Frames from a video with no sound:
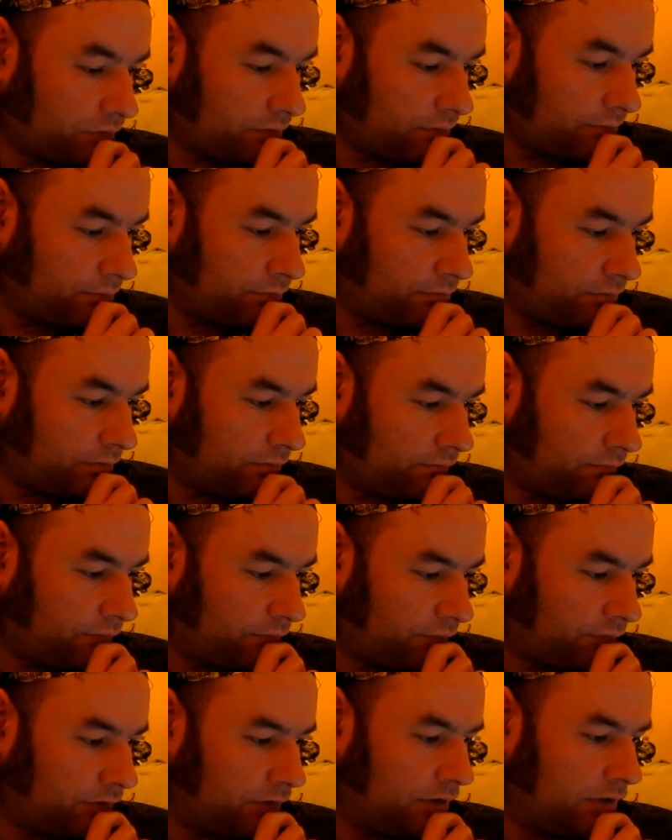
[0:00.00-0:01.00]
between
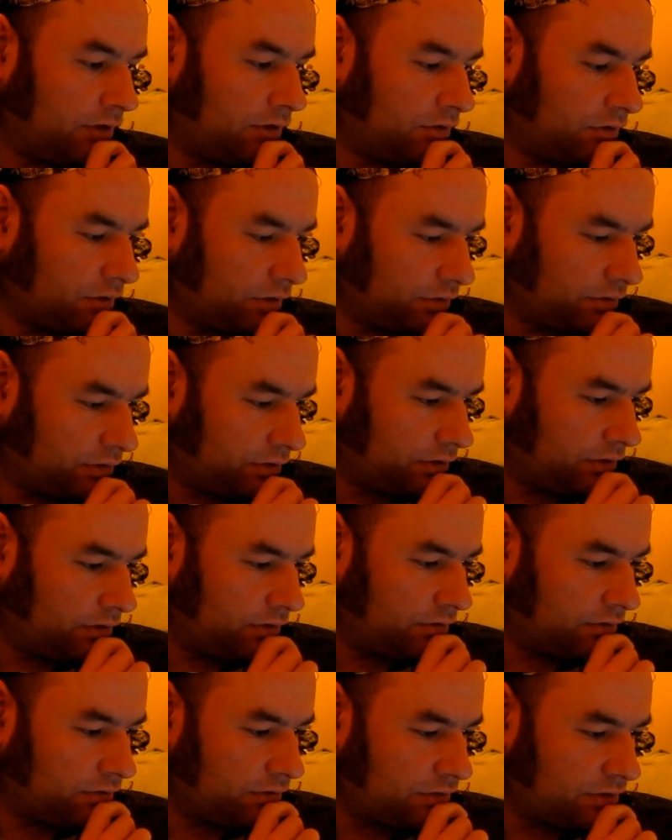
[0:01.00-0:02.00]
15 and 19,
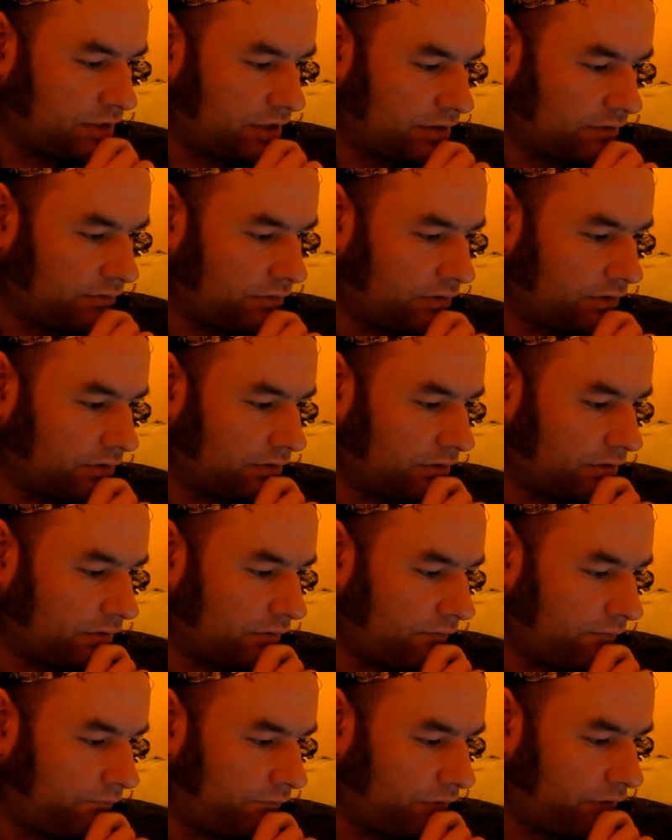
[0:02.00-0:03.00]
and a staggering
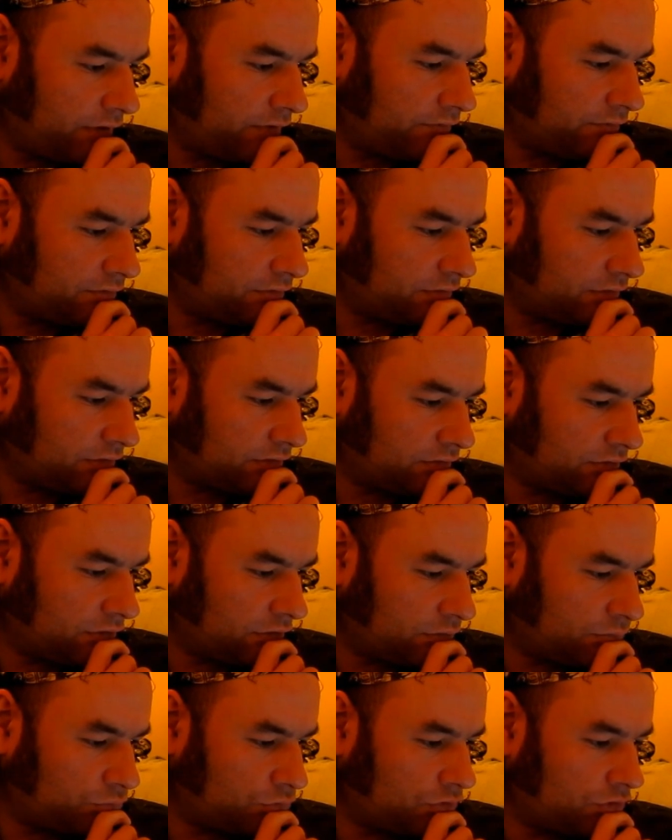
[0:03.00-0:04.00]
5 to 6
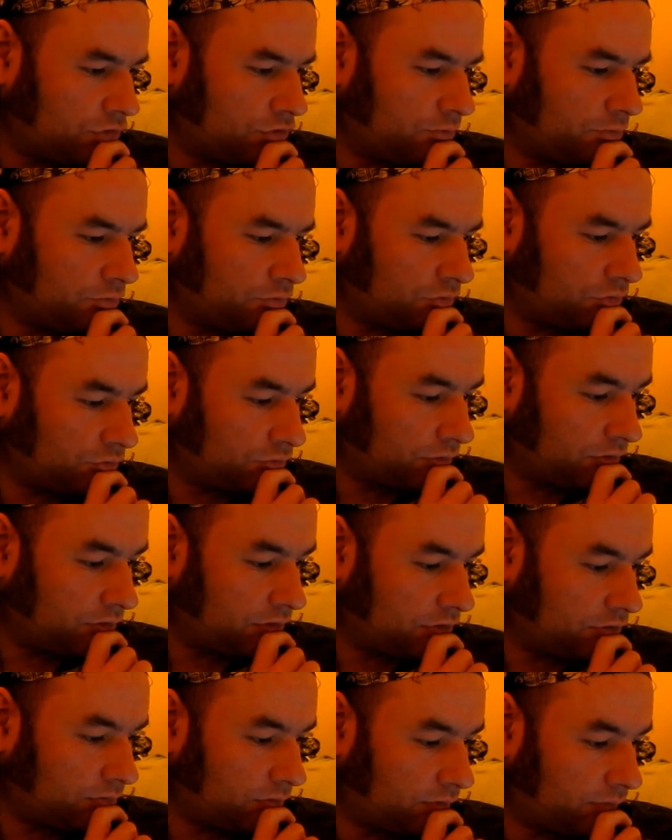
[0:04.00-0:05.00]
times girls between 20
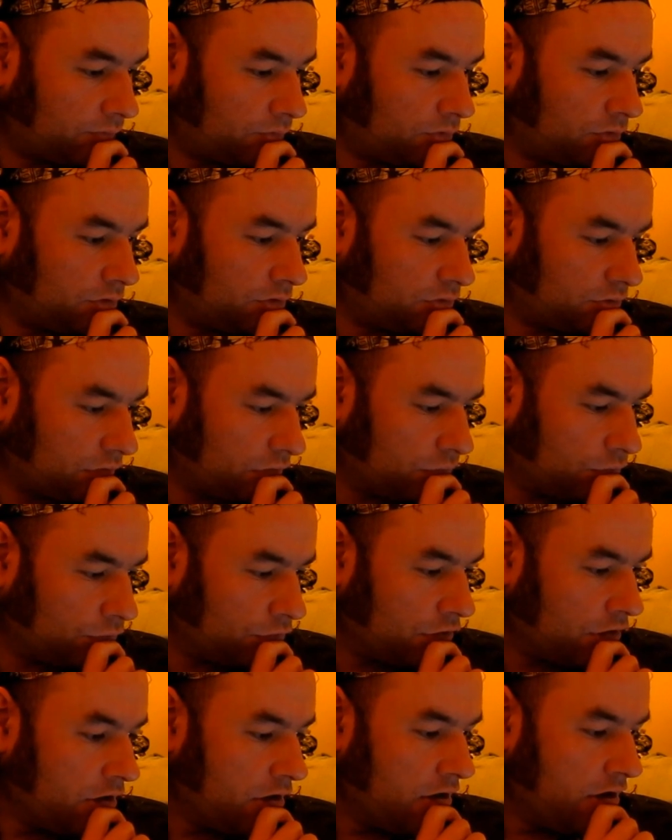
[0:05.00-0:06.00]
and 24 years old.
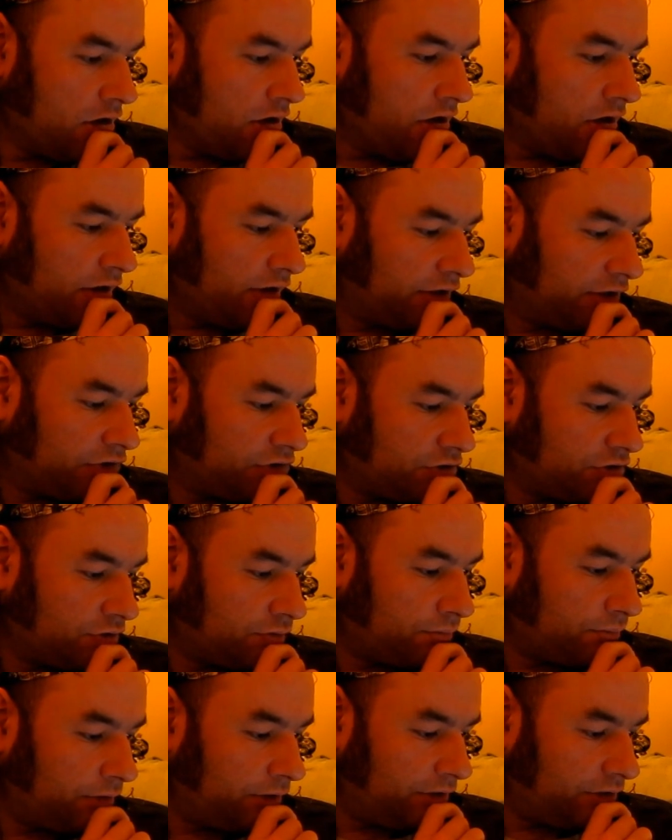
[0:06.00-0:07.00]
Addiction to
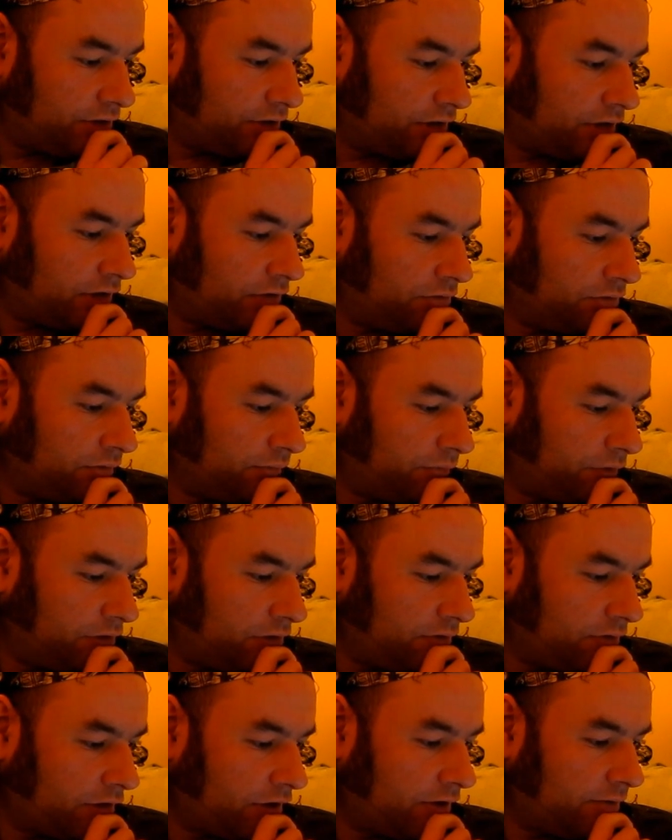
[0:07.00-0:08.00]
media, including
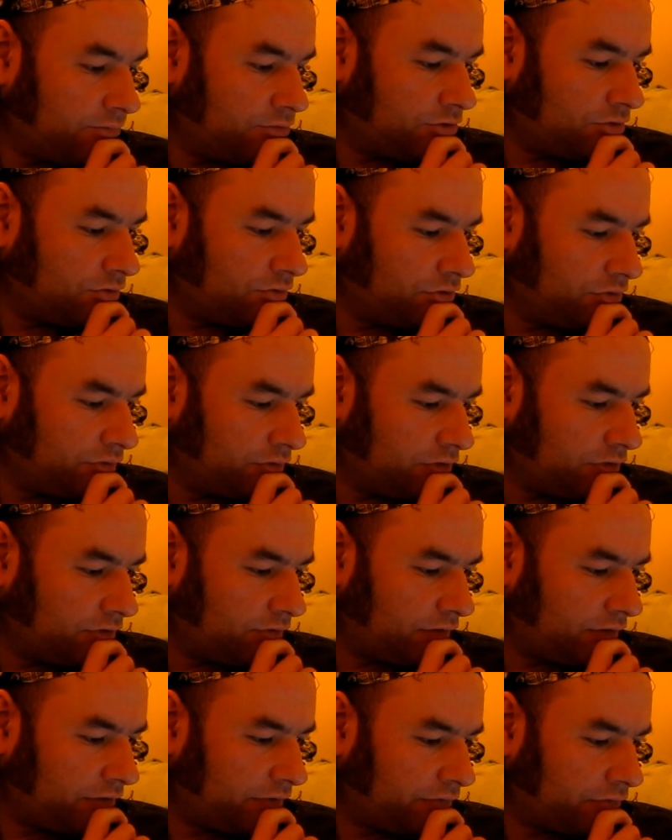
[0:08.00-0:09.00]
video games and other
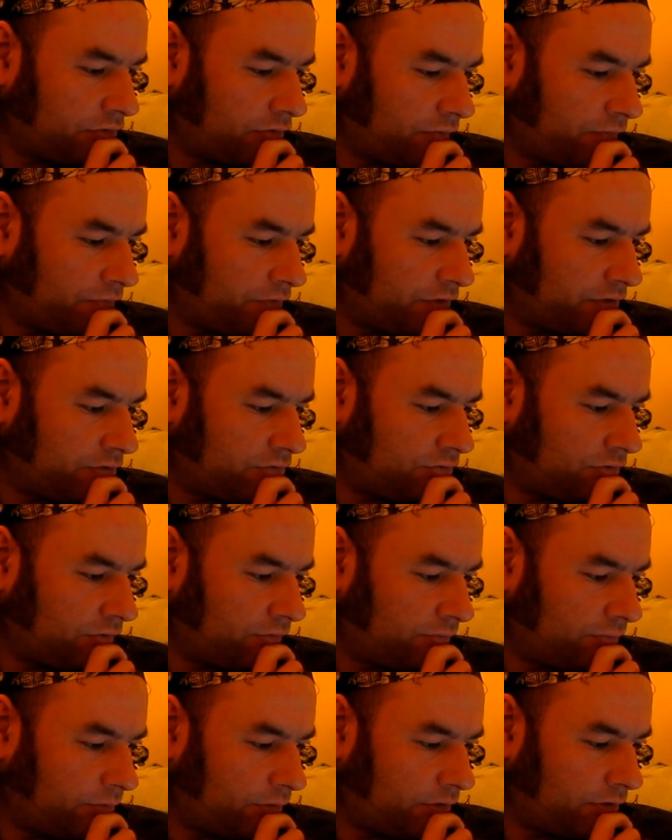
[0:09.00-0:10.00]
interactive content
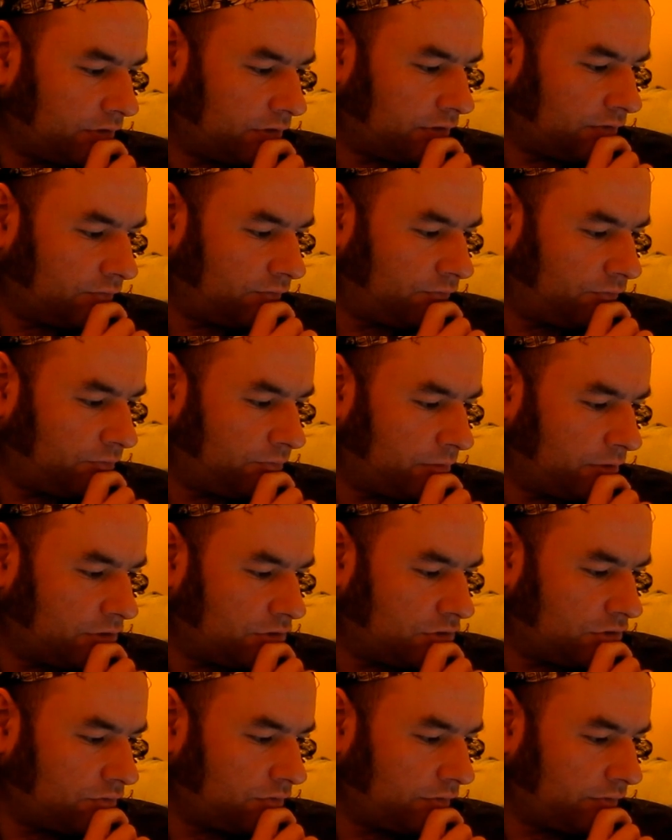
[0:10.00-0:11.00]
driven by the
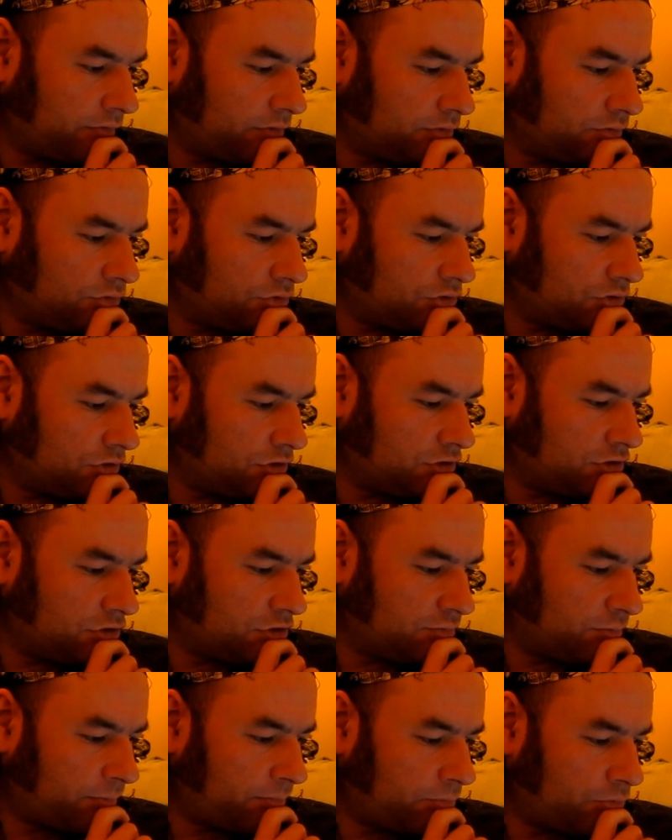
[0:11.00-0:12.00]
information revolution, is
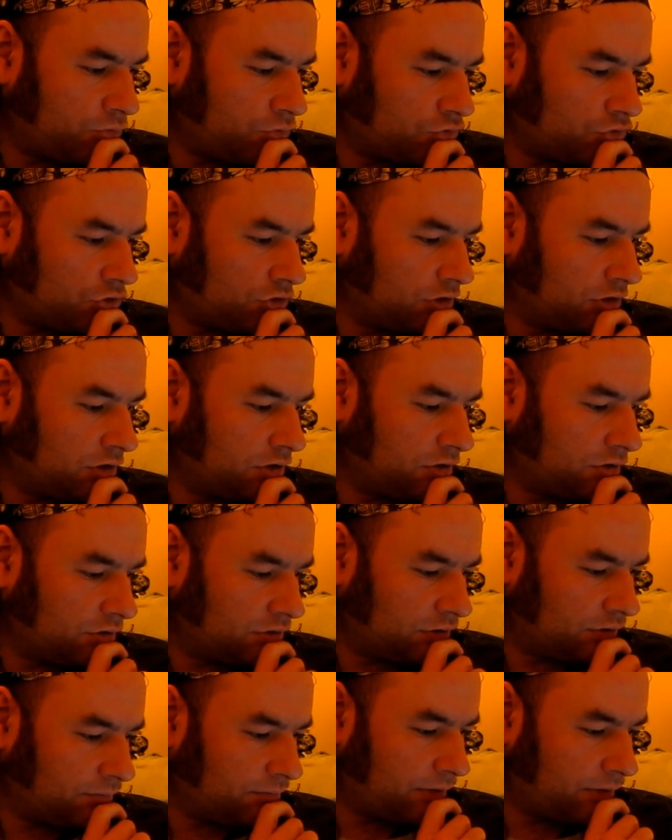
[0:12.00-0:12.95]
disproportionately hurting